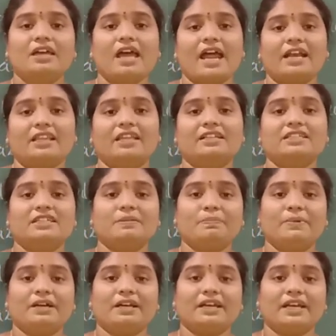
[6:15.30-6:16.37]
at the
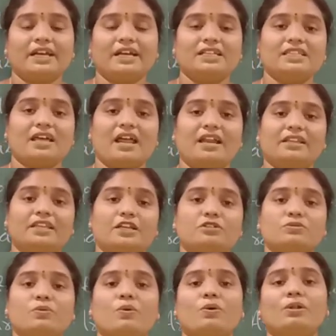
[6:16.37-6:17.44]
cheaper rates and they
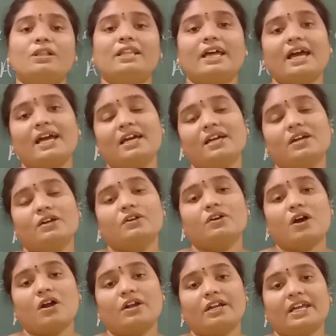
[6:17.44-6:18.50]
sold the
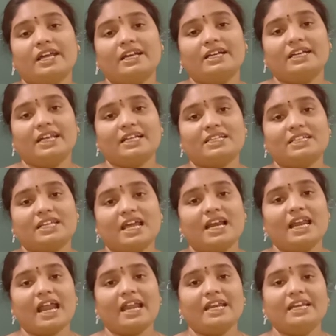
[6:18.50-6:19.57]
cotton
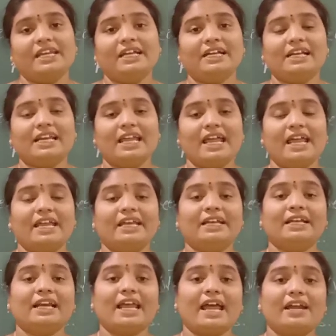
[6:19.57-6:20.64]
textile in
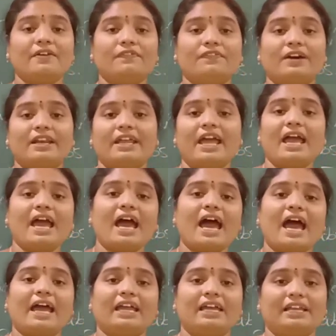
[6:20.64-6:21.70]
England for a
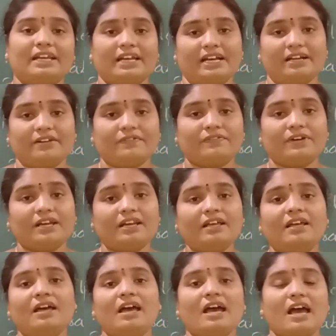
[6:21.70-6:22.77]
high rate.
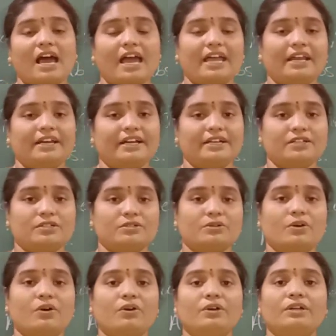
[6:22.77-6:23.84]

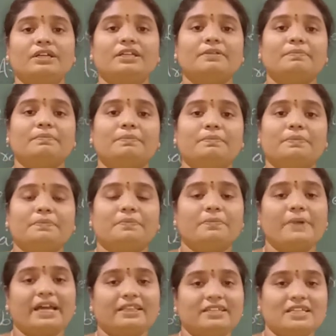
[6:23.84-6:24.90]
So
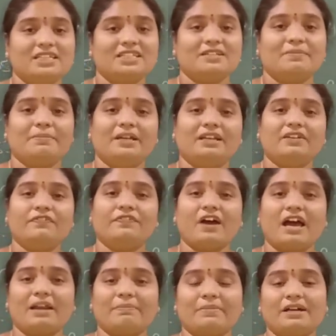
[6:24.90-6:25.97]
by this, many
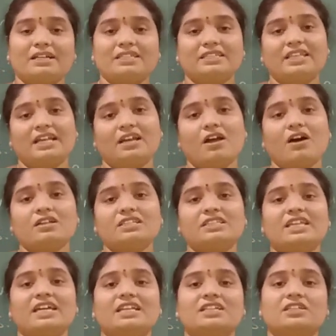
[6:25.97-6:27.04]
farmers, they lost their